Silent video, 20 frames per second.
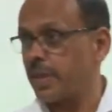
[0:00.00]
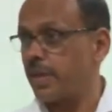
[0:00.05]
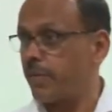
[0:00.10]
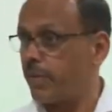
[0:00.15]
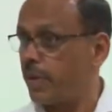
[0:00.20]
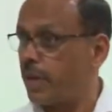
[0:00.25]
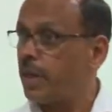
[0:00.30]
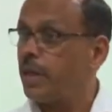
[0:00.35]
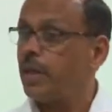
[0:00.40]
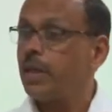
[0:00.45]
in a
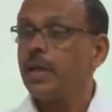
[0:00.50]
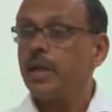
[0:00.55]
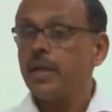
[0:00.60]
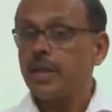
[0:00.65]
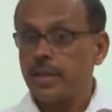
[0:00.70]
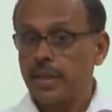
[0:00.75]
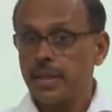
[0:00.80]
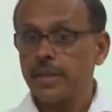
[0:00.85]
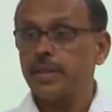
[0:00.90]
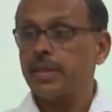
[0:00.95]
while,
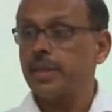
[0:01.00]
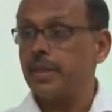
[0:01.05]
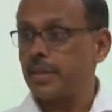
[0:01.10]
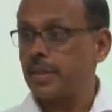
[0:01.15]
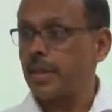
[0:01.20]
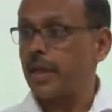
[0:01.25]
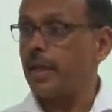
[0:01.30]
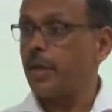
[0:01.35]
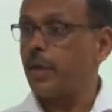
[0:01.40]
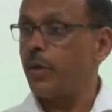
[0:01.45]
this, this
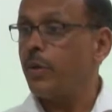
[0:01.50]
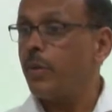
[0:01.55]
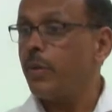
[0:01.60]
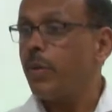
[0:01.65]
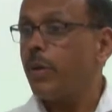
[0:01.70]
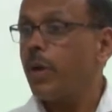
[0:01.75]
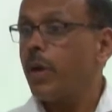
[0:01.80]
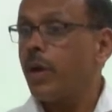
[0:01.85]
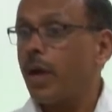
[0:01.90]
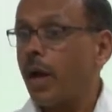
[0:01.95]
can do,
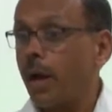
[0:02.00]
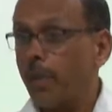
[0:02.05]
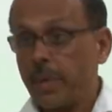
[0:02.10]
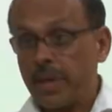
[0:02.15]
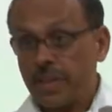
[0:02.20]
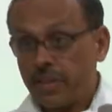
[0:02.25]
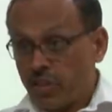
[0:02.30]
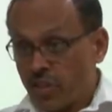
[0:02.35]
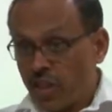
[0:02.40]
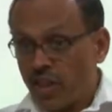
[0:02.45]
uh,
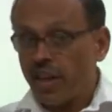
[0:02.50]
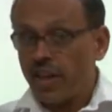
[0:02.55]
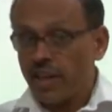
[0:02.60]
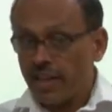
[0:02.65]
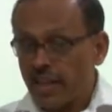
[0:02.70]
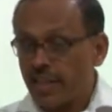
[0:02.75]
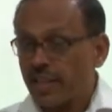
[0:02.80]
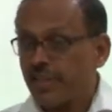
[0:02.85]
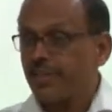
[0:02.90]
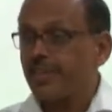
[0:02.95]
but still at
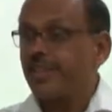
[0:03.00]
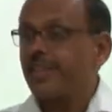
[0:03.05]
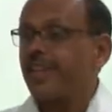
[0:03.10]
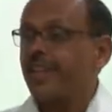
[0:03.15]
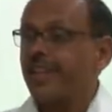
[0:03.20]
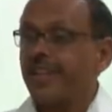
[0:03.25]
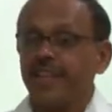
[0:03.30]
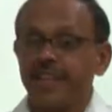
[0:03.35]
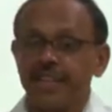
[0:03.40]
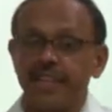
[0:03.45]
least uh,
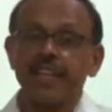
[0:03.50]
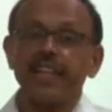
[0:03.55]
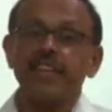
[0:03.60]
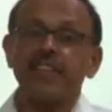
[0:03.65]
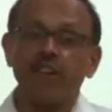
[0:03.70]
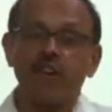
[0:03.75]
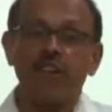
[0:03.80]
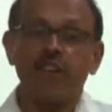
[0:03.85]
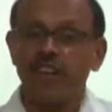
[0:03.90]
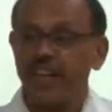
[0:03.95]
it can
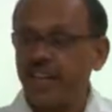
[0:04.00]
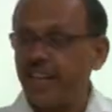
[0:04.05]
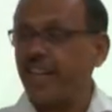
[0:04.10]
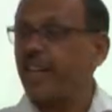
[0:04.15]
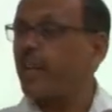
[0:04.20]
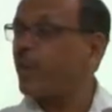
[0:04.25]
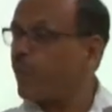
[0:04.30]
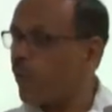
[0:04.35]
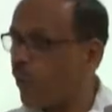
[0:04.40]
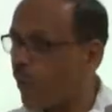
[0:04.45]
tolerate
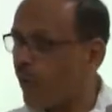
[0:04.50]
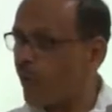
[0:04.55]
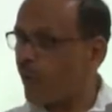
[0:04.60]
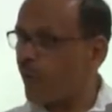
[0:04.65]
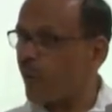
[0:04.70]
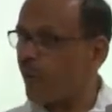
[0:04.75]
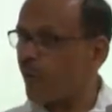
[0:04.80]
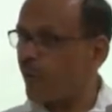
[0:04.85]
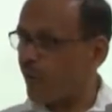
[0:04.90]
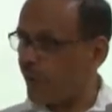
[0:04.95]
any 4
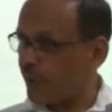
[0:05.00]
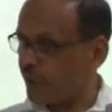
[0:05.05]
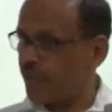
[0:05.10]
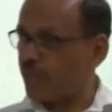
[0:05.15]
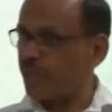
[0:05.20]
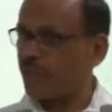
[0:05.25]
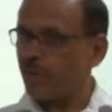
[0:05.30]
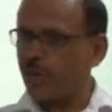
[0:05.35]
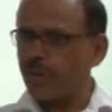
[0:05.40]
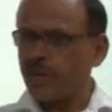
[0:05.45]
node
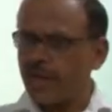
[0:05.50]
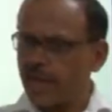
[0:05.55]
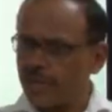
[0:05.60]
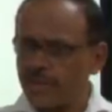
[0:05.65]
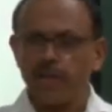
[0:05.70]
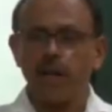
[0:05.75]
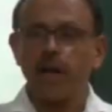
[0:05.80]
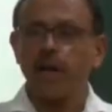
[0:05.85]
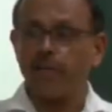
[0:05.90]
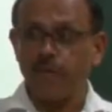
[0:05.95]
thing. So, it has
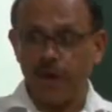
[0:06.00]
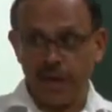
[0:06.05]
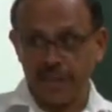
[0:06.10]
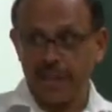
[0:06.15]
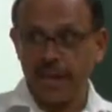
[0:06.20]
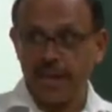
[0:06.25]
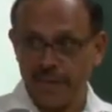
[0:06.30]
lot of other